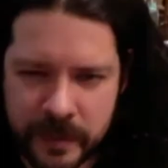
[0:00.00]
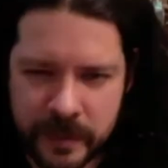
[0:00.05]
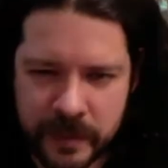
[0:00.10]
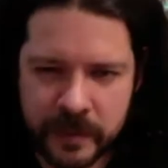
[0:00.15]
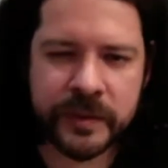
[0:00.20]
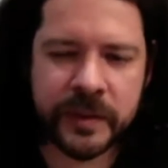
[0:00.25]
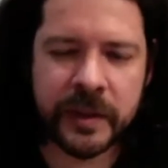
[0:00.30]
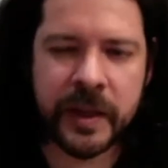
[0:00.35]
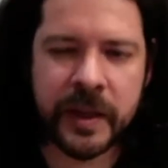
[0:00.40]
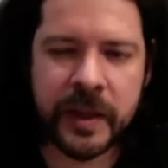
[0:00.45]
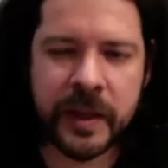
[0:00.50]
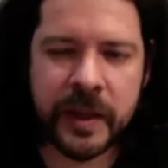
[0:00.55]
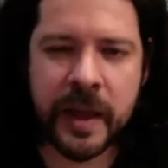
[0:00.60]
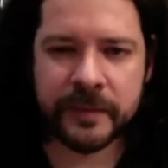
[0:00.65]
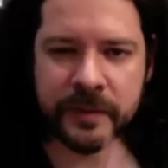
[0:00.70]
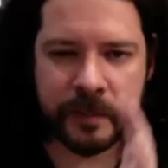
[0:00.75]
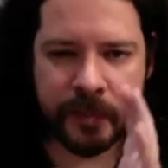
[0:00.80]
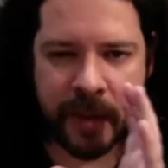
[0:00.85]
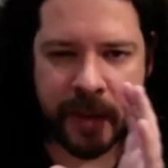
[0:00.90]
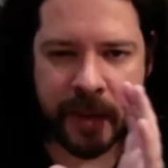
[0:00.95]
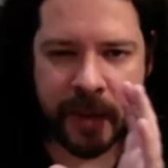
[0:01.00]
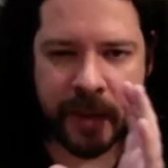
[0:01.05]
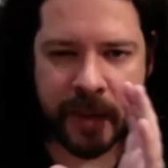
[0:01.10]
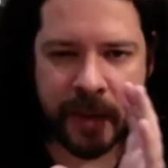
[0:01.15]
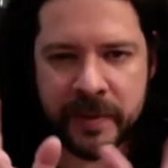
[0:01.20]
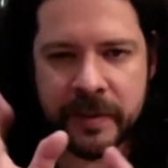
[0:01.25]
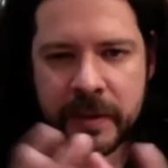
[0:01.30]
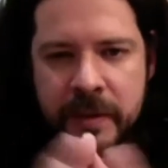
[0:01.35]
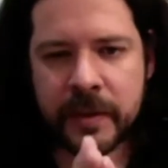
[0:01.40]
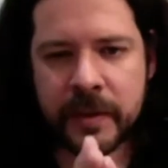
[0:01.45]
You know, you still have some
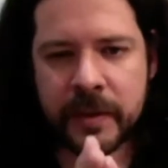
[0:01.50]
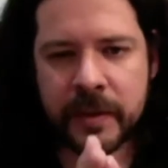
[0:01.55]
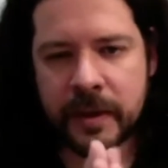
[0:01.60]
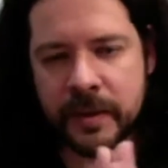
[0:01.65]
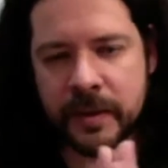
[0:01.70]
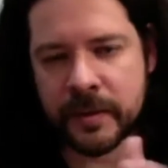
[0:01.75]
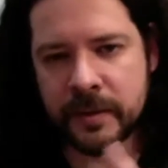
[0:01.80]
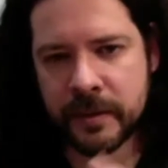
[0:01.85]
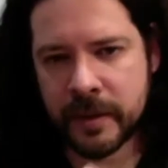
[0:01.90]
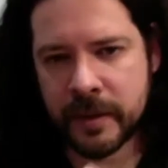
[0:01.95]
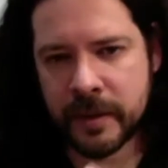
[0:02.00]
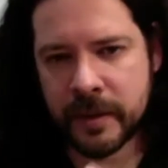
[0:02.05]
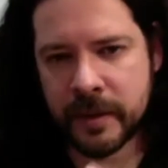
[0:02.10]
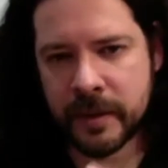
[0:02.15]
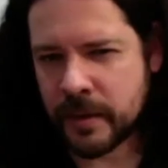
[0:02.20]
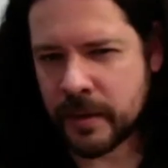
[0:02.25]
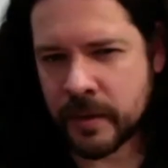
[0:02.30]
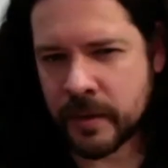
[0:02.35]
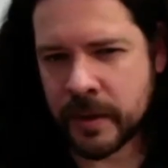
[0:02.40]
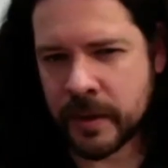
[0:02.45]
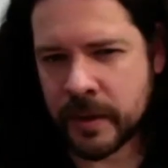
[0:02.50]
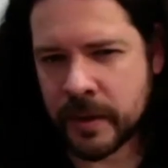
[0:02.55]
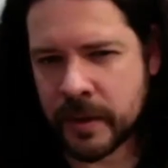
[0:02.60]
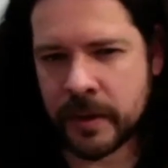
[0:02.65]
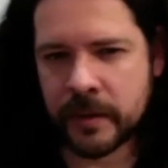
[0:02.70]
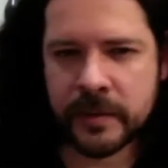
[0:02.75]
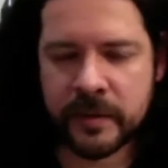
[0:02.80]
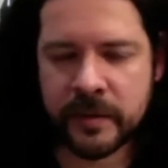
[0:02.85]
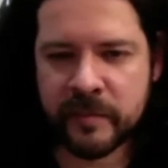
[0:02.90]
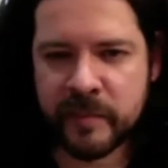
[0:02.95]
empathy and like,
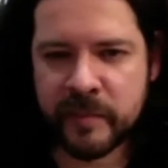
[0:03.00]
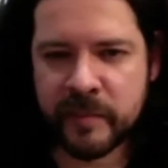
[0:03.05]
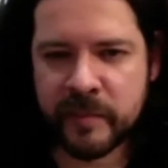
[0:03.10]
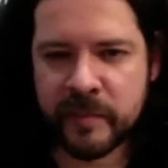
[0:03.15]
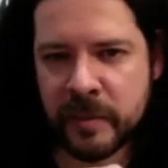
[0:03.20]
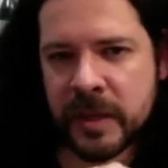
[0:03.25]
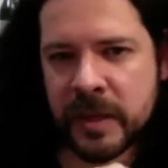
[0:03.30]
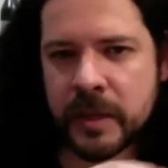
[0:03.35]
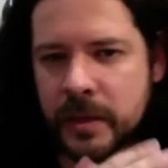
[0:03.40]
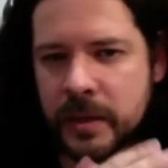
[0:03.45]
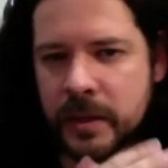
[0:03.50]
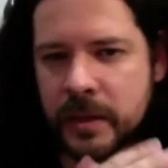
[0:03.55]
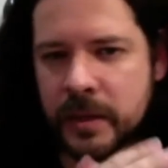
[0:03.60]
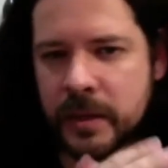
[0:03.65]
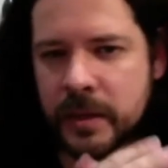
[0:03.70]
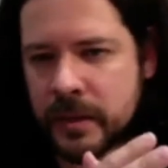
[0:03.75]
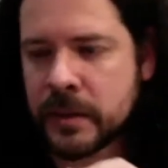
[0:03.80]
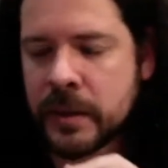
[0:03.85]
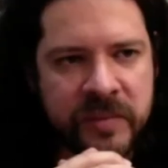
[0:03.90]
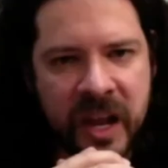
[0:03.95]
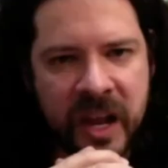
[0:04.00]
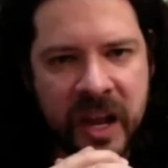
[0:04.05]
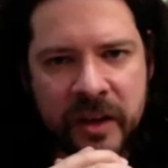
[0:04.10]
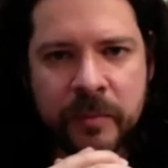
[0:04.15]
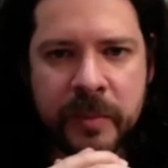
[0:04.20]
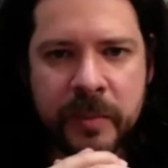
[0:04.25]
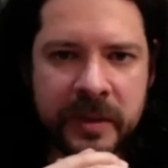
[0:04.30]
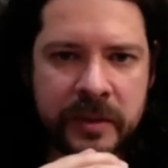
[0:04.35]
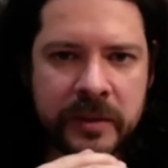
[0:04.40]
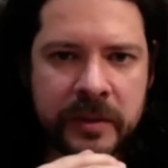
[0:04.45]
okay, this could have been me.
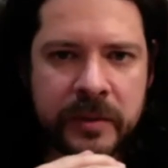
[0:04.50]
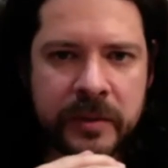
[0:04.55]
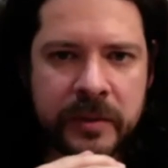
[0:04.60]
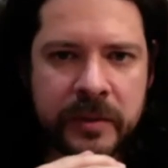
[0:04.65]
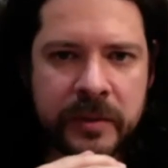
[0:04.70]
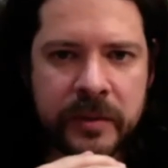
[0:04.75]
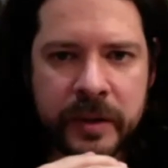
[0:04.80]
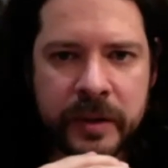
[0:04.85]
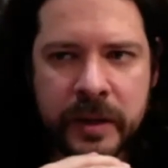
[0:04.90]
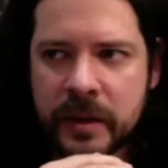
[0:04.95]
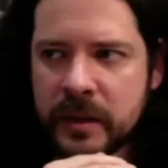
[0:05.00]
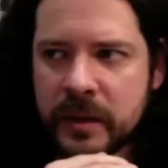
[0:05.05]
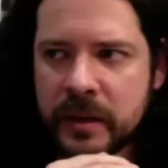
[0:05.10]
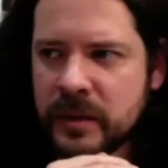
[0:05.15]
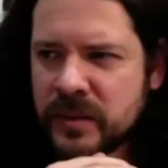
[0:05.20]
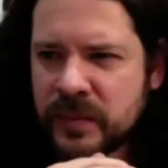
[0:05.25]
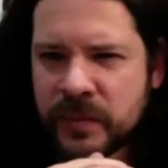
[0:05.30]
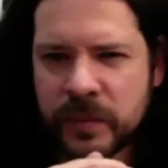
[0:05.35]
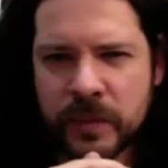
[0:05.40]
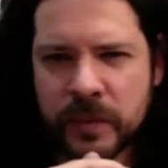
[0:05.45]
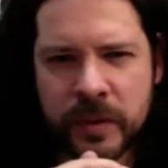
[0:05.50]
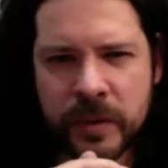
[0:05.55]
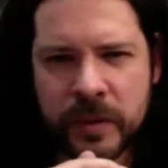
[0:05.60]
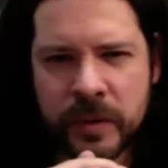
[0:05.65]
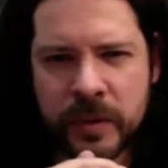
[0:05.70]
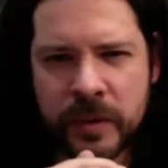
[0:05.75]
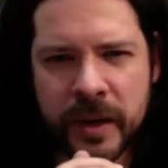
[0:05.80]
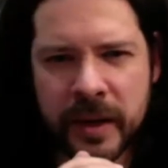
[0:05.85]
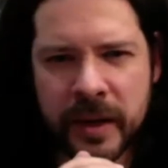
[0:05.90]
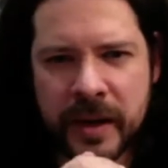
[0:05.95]
Documentary is
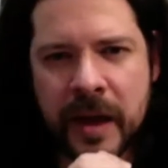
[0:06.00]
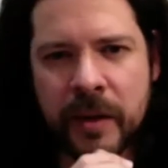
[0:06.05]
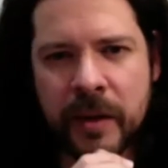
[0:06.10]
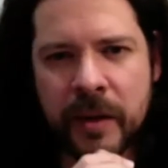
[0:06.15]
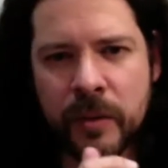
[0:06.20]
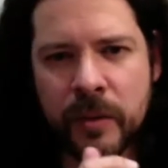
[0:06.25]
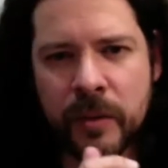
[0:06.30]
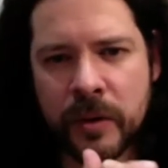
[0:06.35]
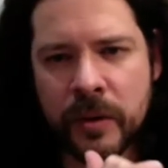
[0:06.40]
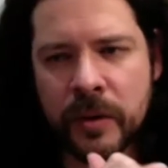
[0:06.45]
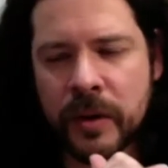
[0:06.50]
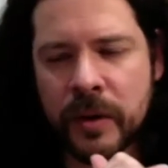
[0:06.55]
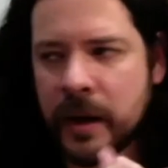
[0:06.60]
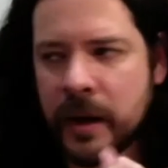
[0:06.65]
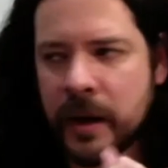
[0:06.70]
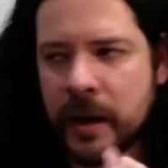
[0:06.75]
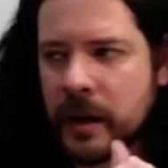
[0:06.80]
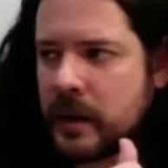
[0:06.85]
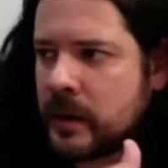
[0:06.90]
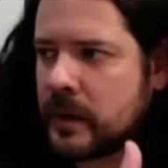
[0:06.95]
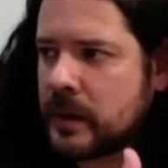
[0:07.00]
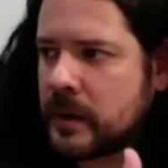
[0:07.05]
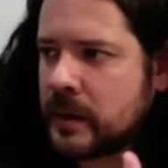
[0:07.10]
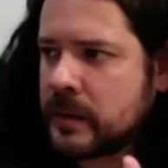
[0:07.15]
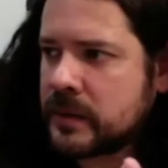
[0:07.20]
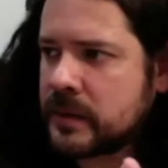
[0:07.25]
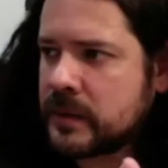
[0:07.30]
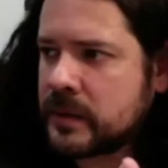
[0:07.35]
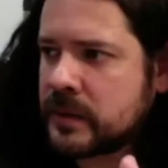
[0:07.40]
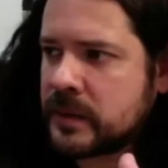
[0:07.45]
for like an hour and
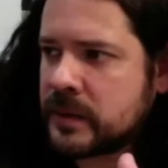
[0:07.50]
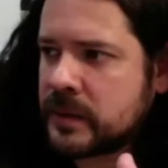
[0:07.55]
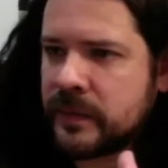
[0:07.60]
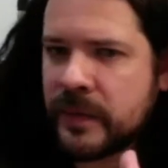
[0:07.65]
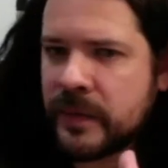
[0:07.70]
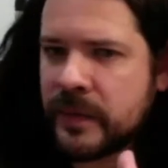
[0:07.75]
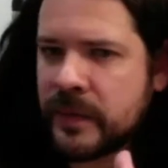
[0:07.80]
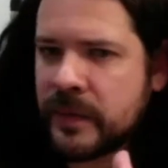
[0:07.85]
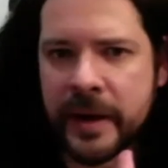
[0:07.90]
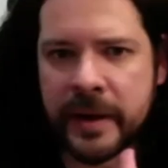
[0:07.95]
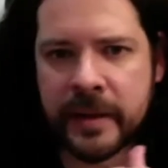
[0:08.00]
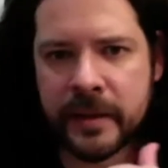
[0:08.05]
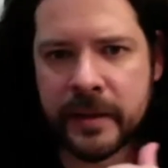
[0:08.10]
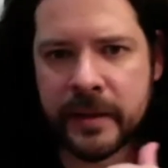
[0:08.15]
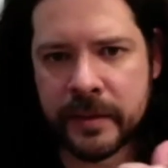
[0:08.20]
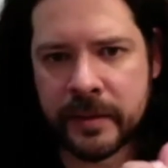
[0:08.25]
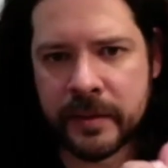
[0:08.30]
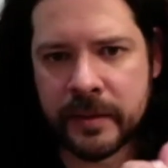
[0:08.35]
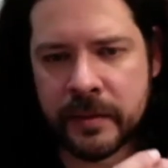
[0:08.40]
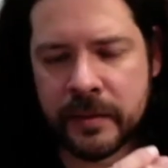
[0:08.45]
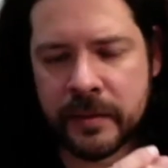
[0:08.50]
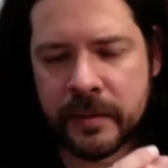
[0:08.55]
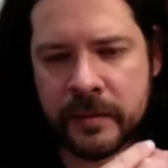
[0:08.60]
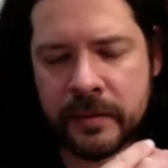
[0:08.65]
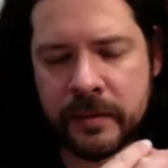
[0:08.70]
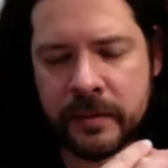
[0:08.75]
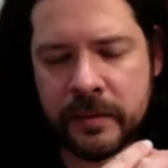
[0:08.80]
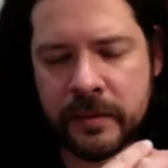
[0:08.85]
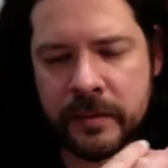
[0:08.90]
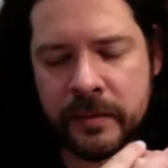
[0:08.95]
it's divided
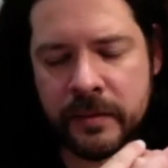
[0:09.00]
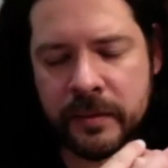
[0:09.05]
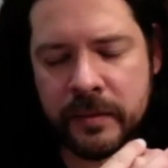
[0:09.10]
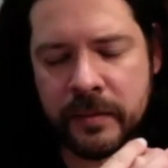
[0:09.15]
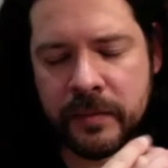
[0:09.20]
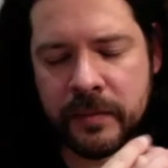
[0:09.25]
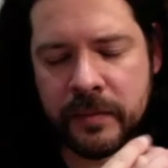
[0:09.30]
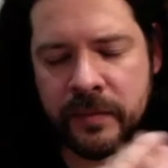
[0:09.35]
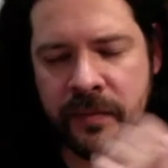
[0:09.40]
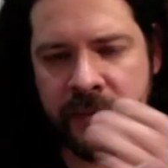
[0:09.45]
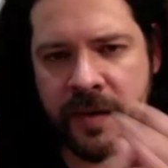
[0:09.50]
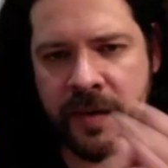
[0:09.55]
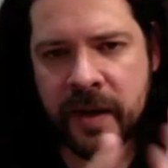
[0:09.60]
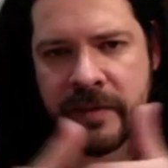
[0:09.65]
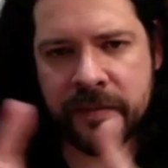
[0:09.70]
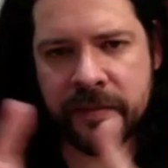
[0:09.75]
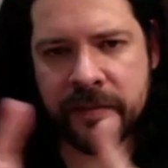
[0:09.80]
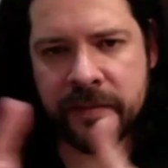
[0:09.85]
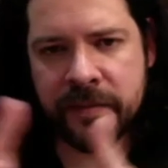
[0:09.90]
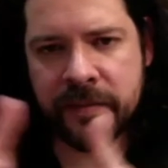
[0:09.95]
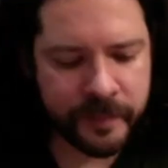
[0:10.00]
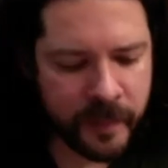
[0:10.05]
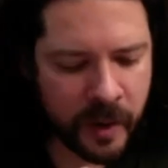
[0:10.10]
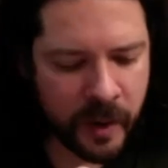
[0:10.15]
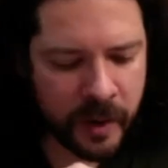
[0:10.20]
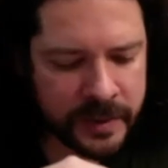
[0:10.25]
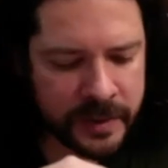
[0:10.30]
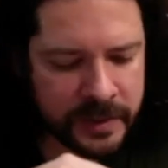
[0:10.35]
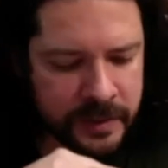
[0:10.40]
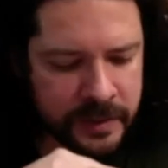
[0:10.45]
in five
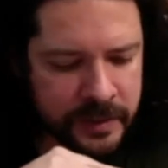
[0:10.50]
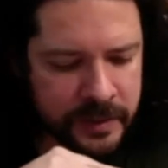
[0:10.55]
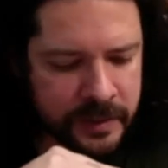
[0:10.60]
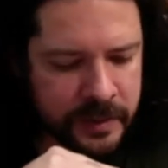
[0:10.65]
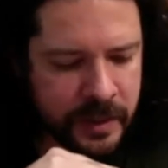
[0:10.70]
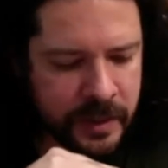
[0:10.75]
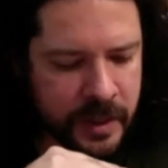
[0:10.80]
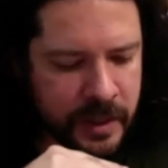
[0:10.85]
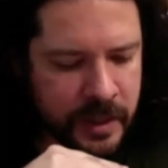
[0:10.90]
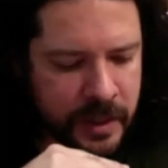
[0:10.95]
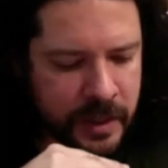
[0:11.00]
parts.